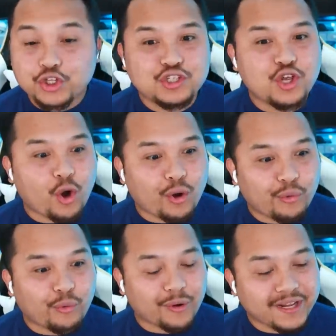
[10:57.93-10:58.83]
Your
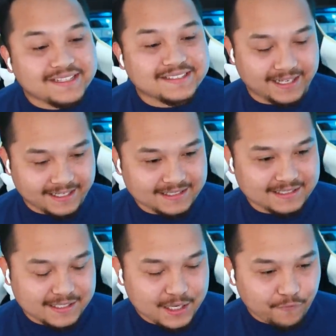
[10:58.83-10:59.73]

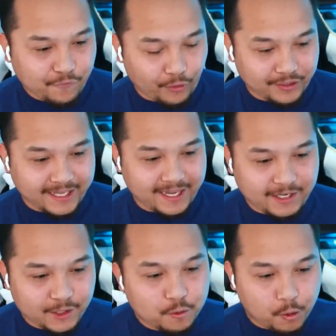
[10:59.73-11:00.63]
reasons for
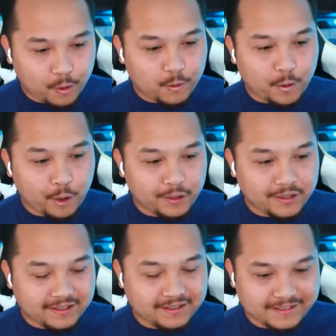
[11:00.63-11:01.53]
dating, quote unquote,
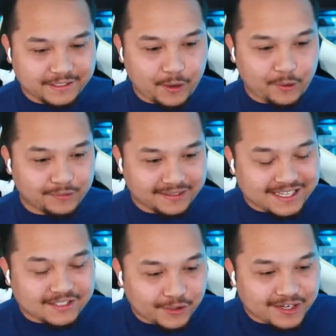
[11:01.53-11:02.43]
you know,
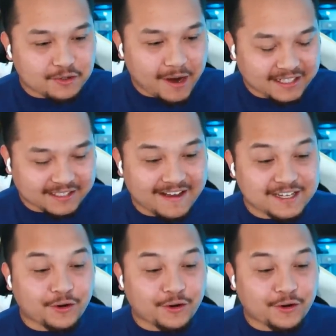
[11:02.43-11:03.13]
lesser attractive guys or